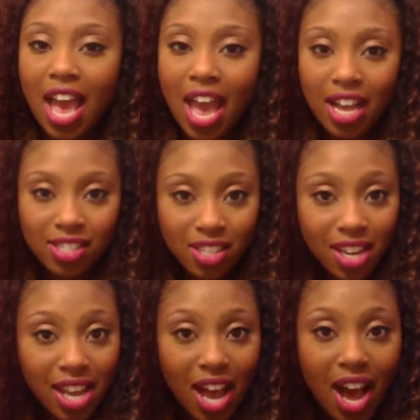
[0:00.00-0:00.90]

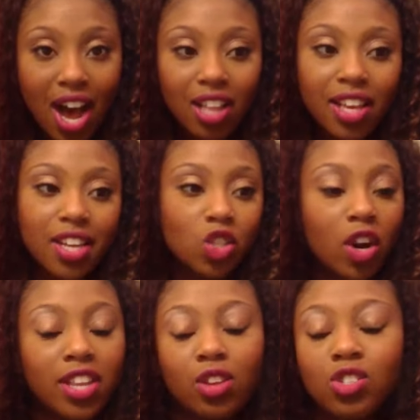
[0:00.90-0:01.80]
exiting college or
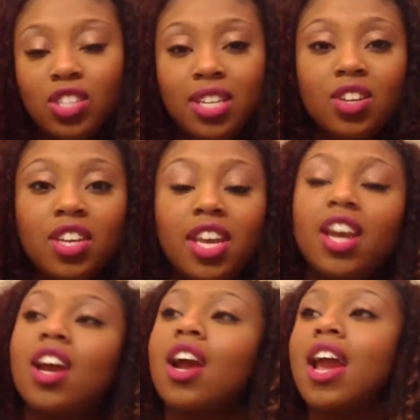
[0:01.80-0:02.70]
in their senior
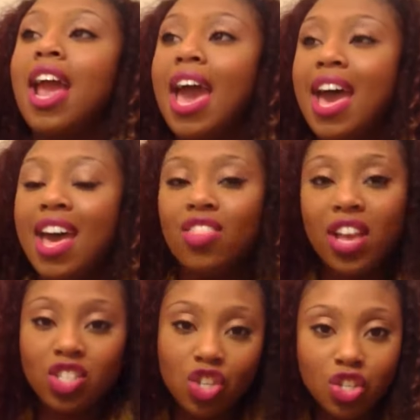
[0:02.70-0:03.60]
year, and
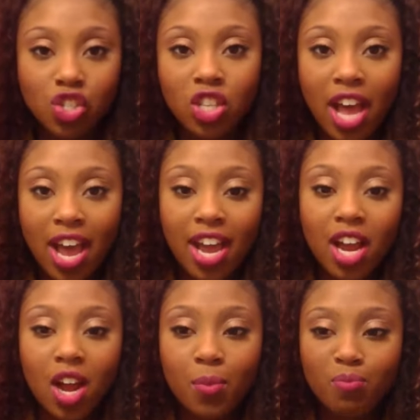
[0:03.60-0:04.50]
they just are
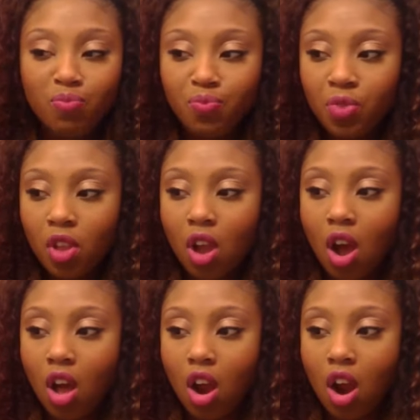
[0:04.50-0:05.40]

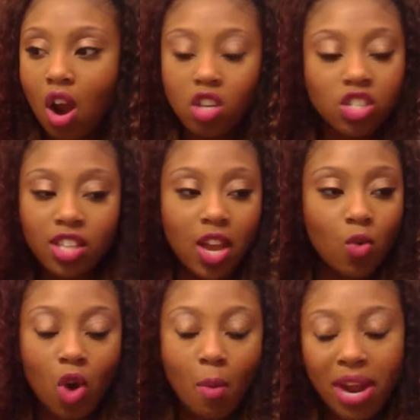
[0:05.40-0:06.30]
just like,
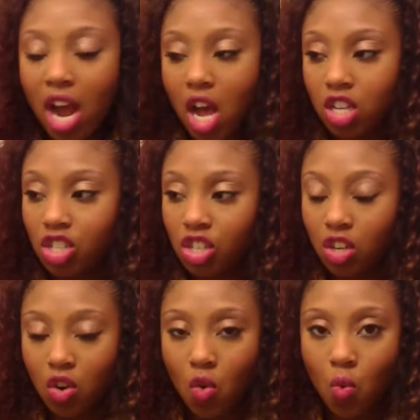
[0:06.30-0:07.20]
oh my gosh,
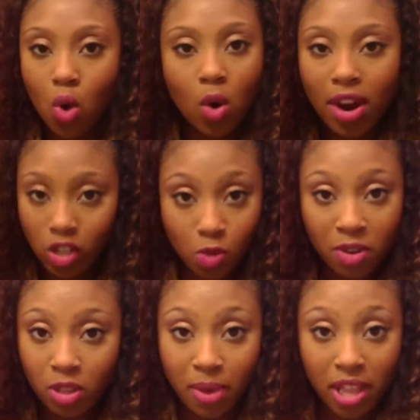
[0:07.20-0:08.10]
what do I do
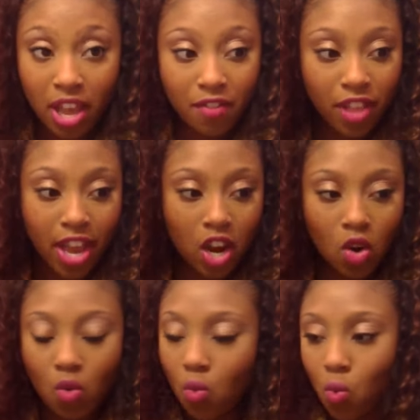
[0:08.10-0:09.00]
with my life? Like,
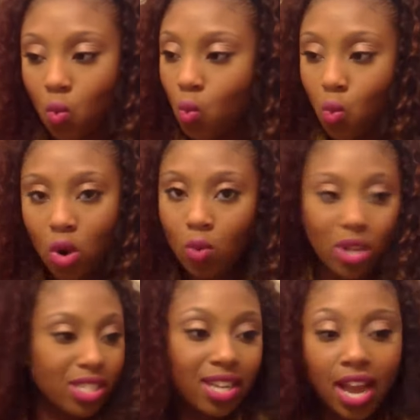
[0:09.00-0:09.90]

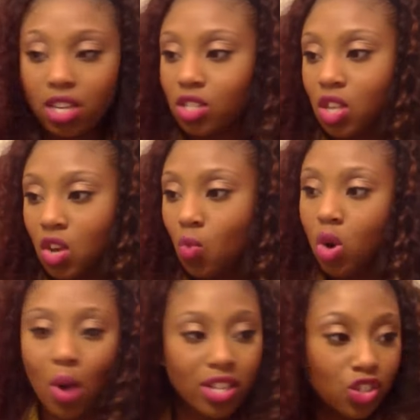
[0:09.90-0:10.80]
what's next? What
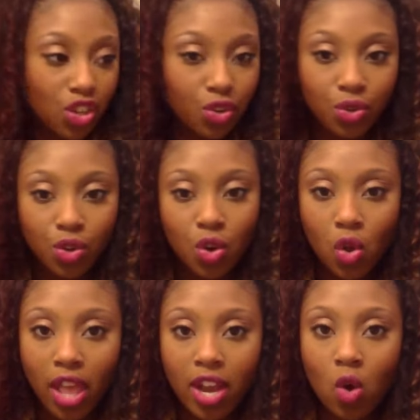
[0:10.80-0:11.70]
do I do?
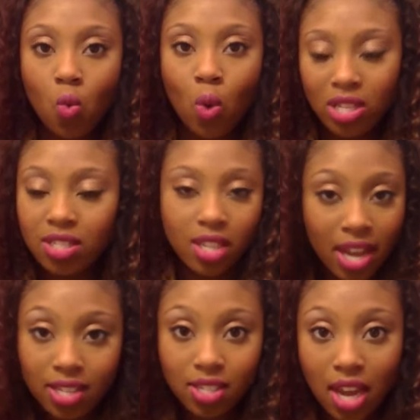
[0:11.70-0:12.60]
Like, what's the
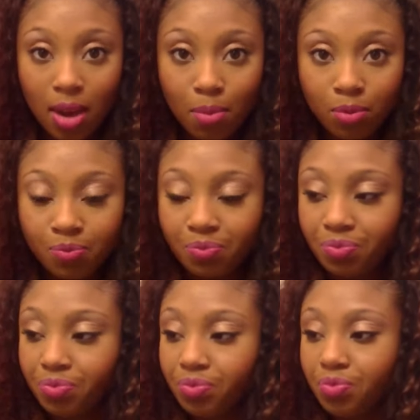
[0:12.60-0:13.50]
next step?
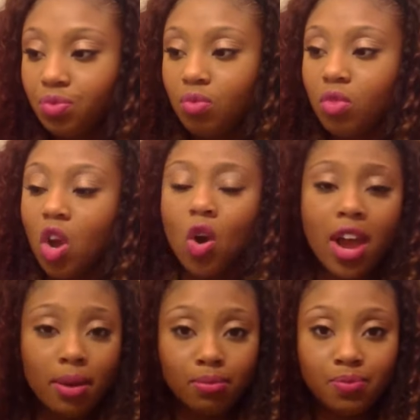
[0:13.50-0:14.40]

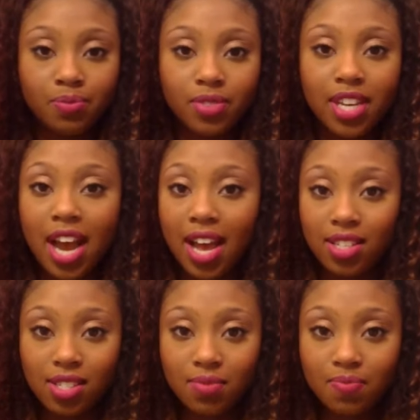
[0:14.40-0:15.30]
Okay,
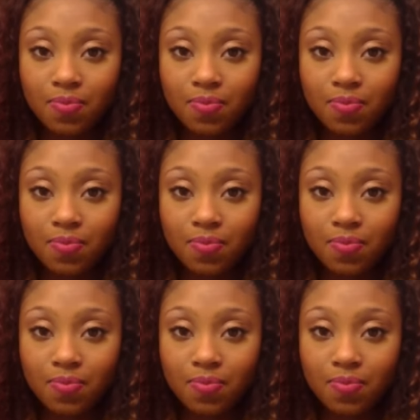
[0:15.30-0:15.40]
guys.